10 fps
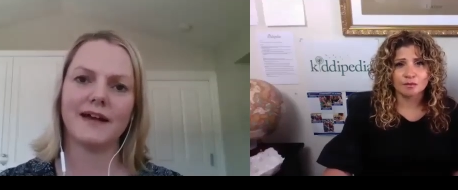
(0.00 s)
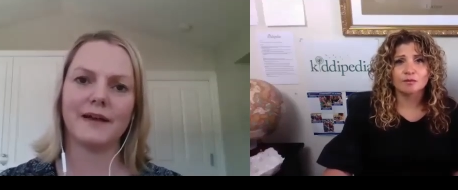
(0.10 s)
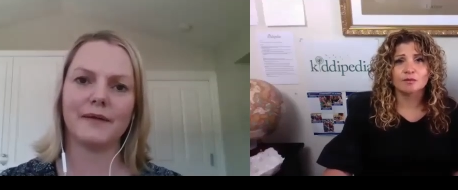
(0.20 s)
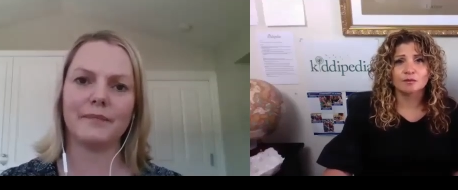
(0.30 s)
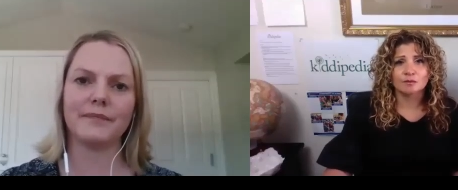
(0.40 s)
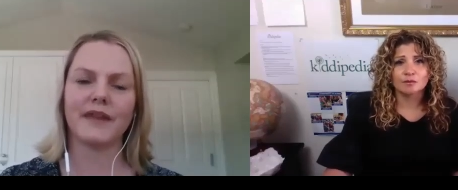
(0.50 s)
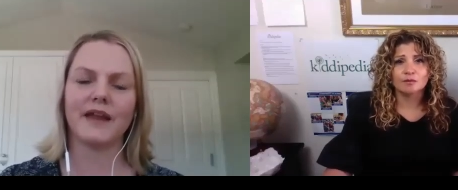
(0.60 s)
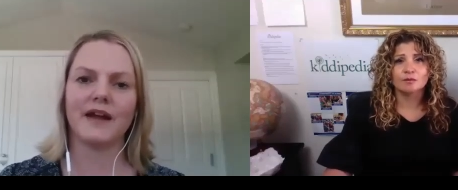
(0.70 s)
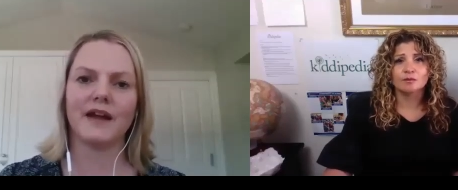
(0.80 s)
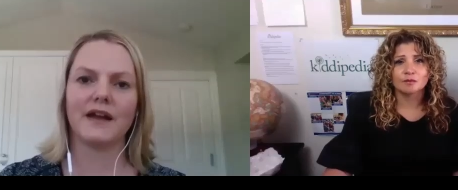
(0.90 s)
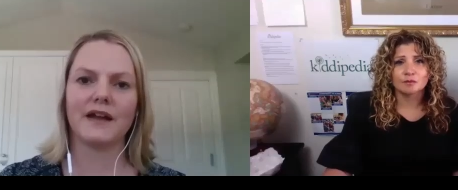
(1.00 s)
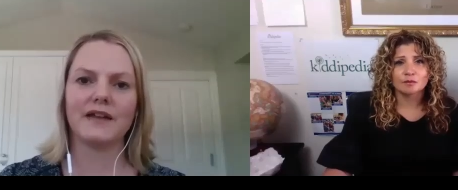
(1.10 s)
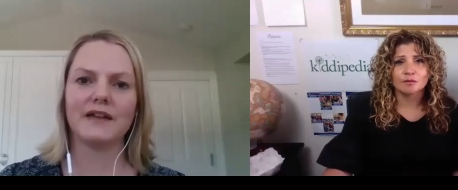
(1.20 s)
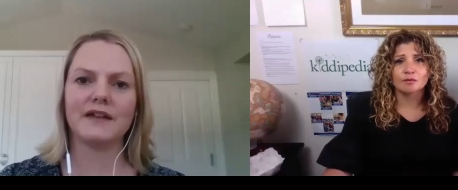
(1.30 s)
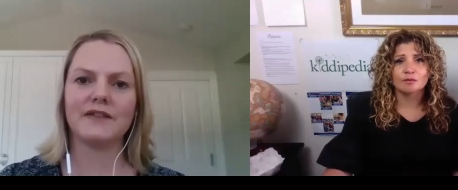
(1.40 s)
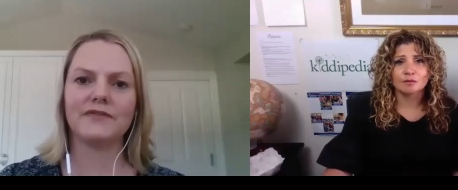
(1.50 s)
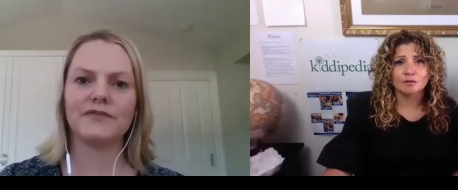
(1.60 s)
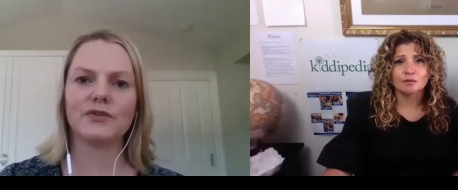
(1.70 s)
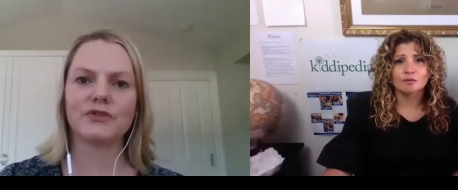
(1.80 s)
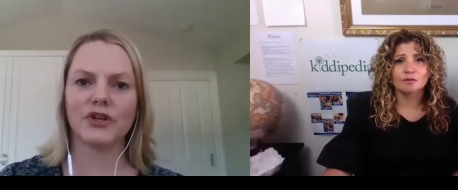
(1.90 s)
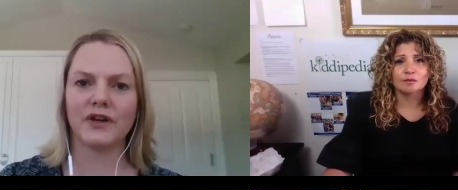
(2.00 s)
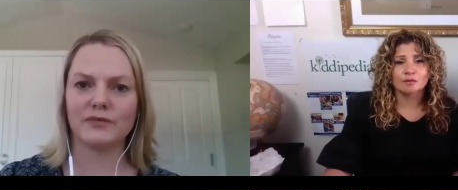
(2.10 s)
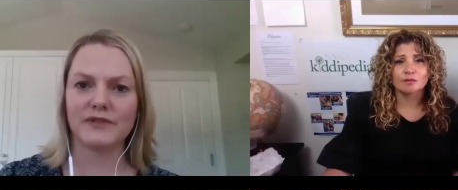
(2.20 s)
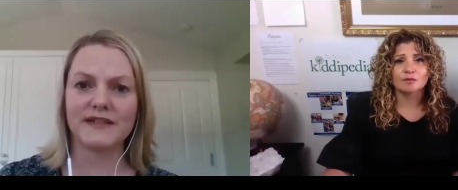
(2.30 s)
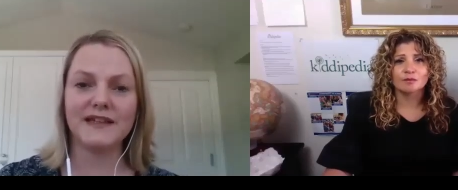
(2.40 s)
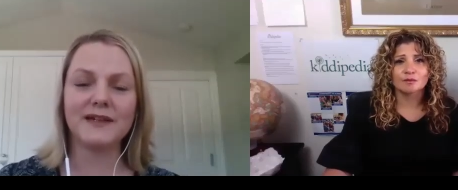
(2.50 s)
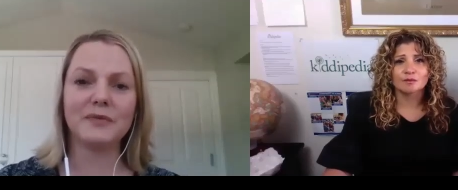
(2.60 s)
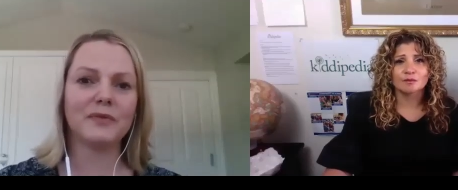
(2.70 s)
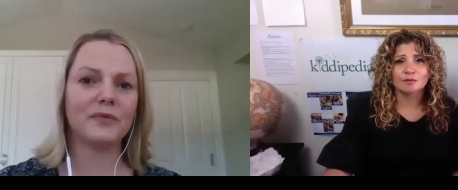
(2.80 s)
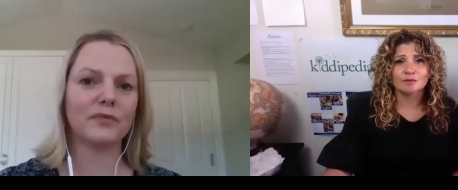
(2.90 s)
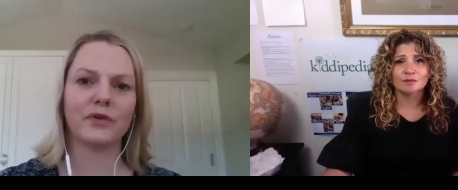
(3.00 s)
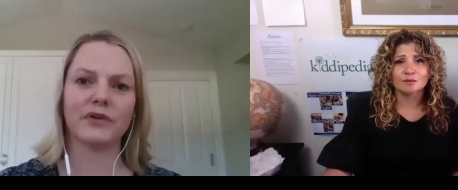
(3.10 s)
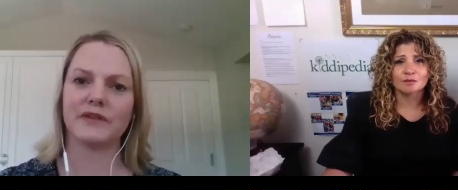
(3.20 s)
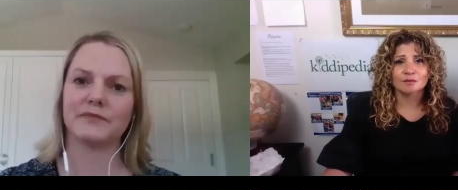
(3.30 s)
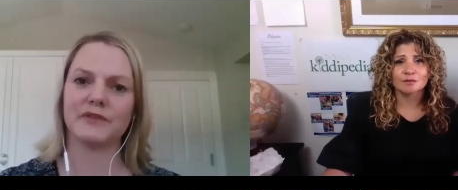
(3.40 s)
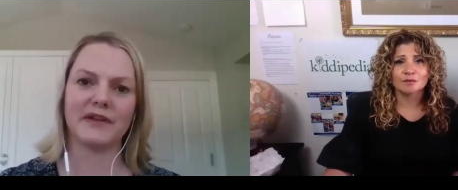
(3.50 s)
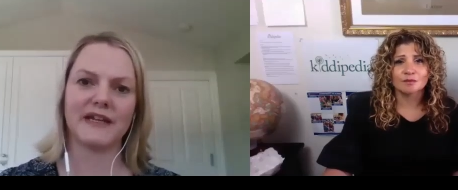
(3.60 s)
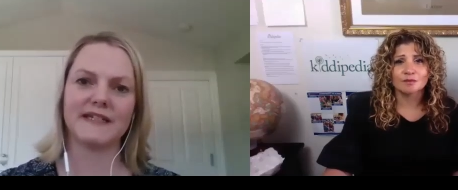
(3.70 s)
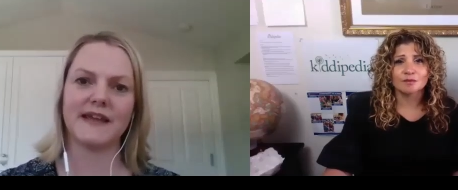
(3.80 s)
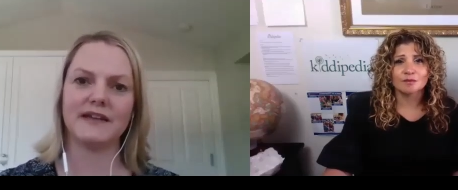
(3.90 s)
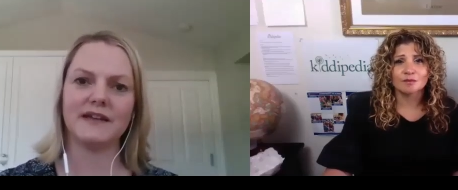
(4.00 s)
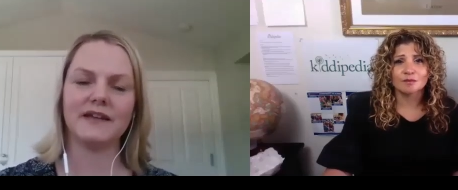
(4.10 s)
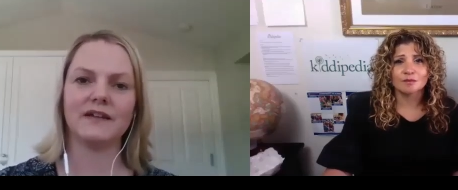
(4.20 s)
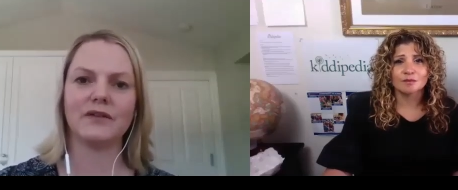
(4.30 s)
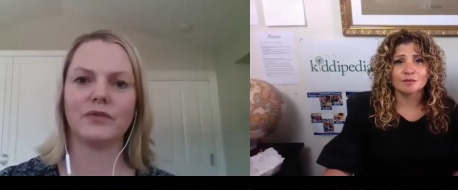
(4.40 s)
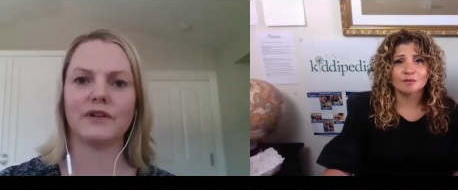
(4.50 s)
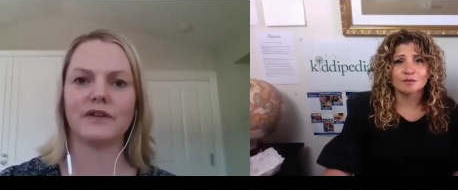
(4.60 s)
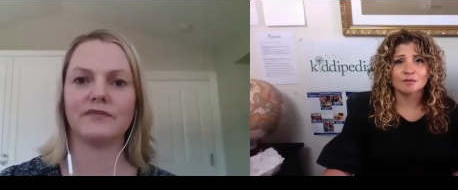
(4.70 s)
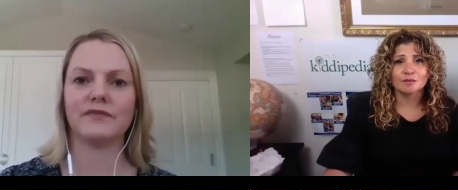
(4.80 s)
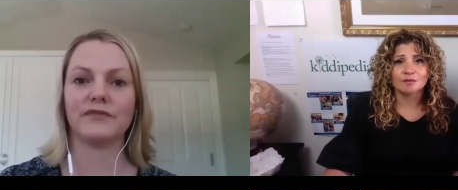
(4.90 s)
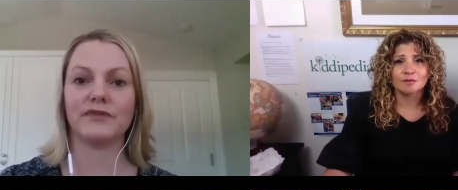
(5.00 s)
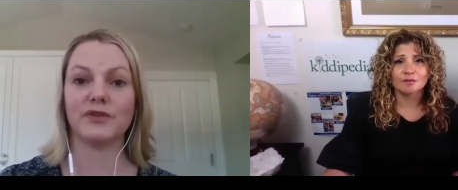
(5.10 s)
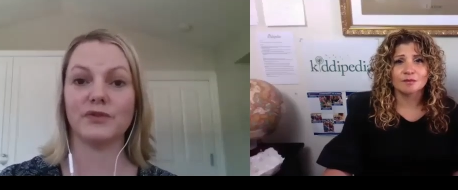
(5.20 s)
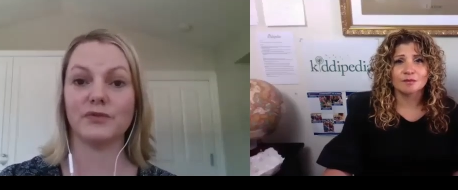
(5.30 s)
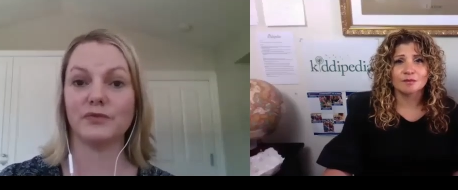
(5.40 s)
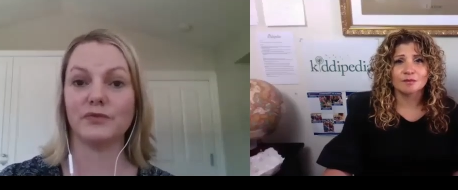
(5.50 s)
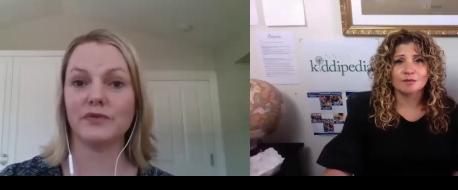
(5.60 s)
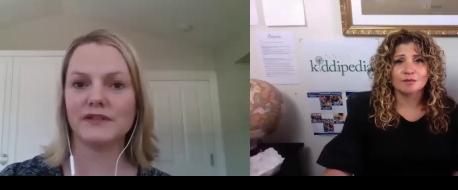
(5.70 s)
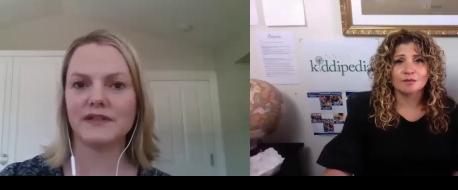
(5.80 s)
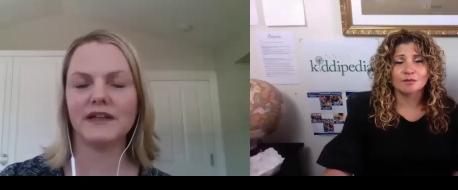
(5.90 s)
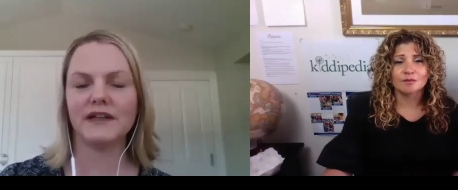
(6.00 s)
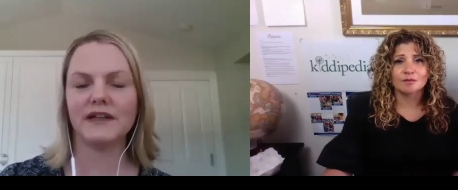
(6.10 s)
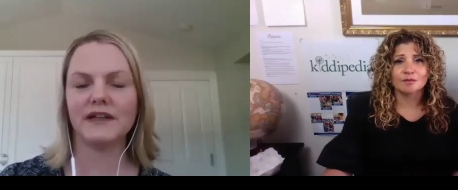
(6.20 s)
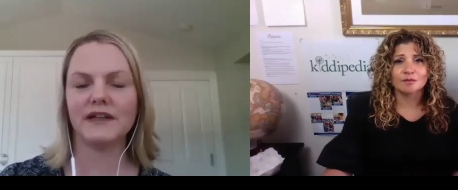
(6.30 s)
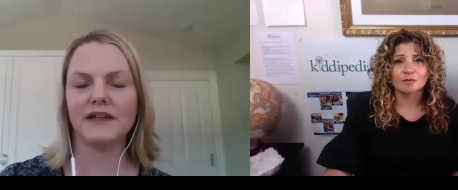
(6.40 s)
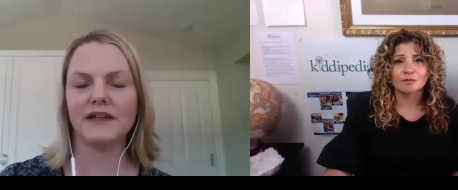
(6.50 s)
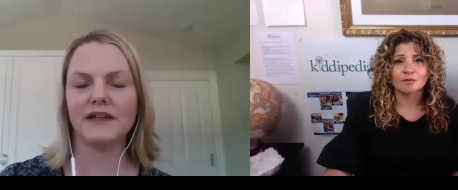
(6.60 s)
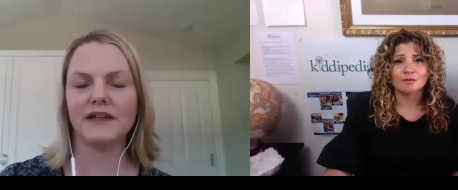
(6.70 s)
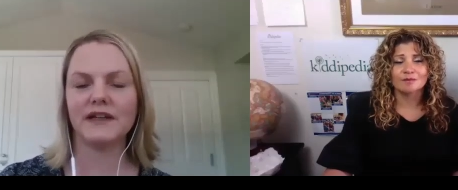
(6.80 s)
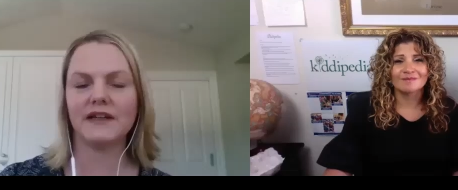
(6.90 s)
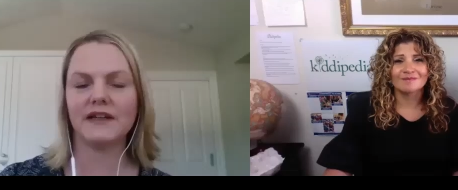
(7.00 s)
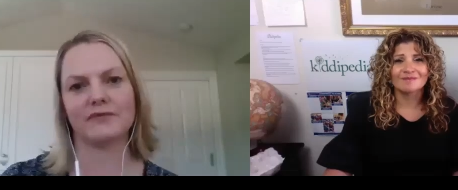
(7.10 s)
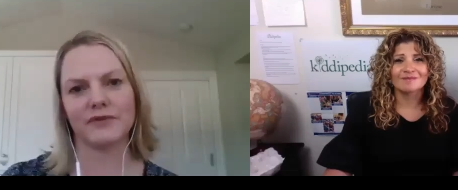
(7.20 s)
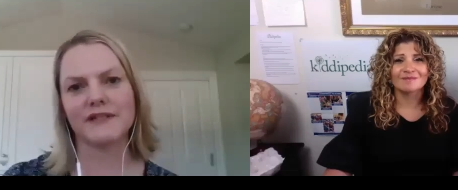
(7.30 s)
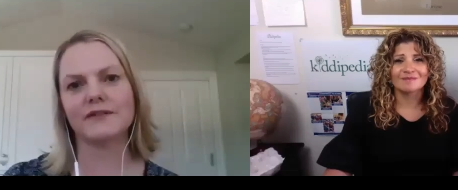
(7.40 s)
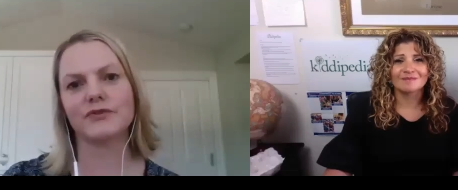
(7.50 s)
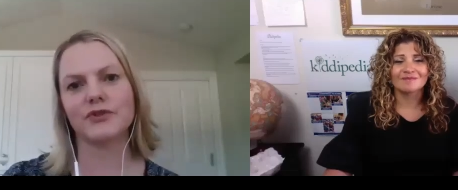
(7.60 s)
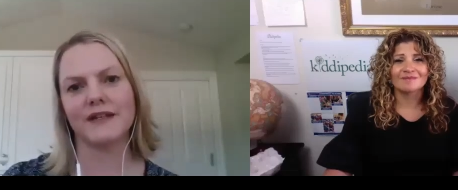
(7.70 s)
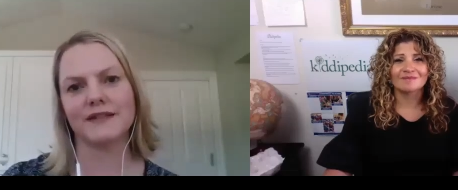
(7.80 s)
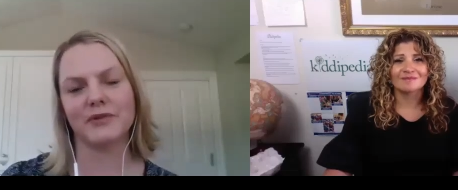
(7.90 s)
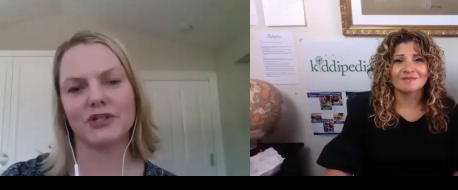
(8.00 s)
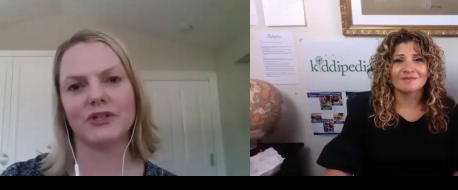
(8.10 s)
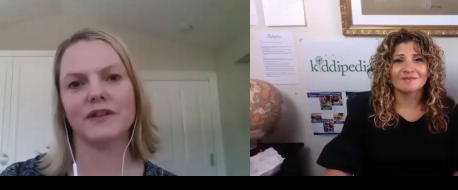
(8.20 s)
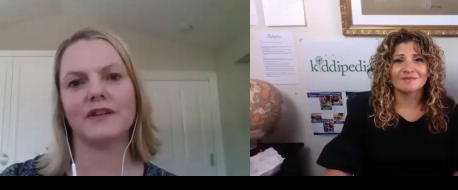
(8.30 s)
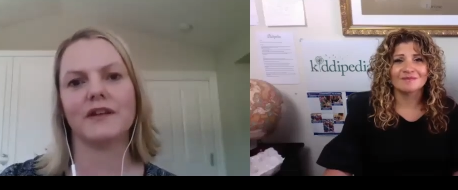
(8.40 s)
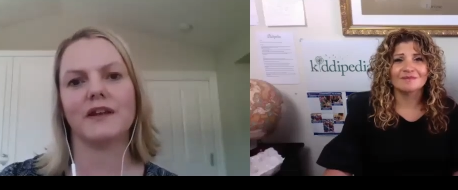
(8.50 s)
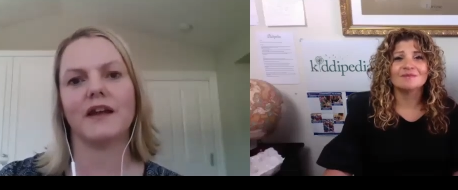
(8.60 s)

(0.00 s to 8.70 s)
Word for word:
Speaker 1: Um, if your child was sick, we wouldn't want them to be attending, or if you were sick, um, because there's that risk of transmission.